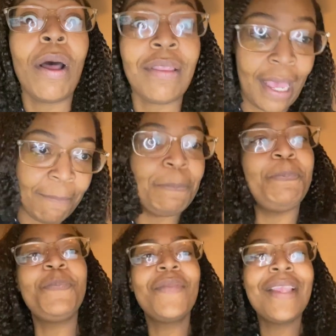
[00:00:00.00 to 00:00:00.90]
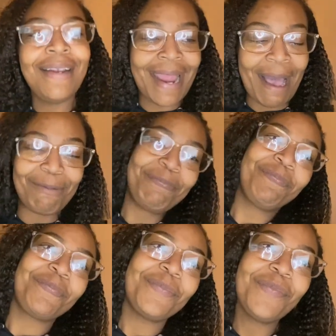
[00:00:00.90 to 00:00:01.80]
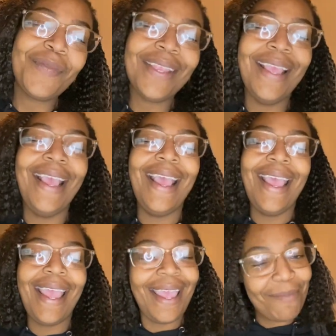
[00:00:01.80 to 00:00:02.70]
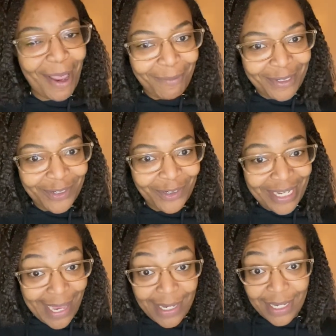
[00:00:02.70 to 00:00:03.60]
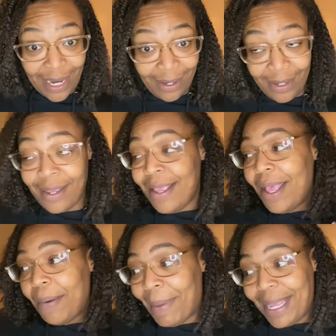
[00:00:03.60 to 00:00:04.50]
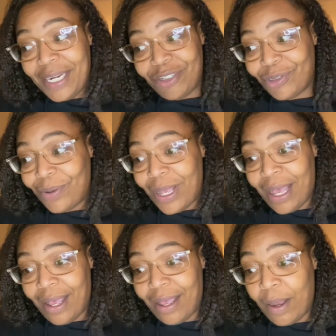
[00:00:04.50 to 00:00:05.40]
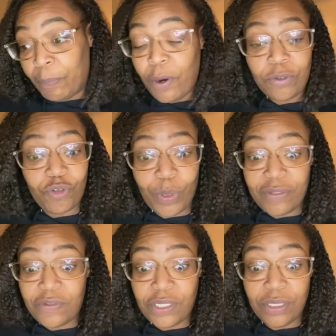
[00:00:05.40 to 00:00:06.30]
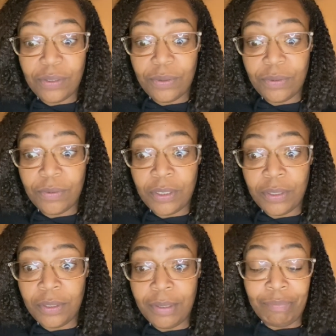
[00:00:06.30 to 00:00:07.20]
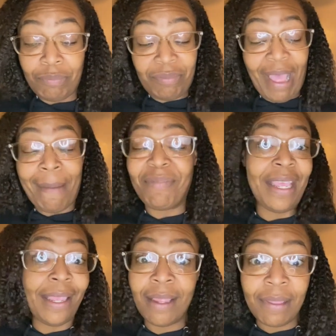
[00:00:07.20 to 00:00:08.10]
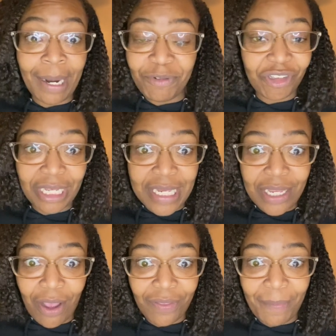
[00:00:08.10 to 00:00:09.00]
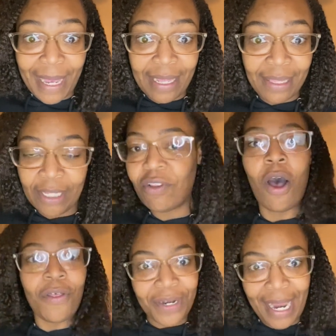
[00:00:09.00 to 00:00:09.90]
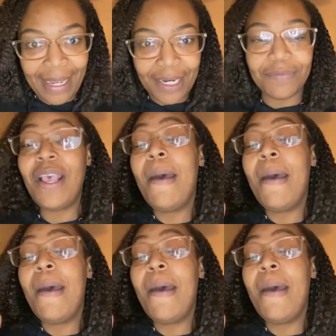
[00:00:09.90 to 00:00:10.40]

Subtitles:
that. Now, in my research, as I stated, my initial approach was I'm thinking that I'm just going to see all the bad things, all the negatives.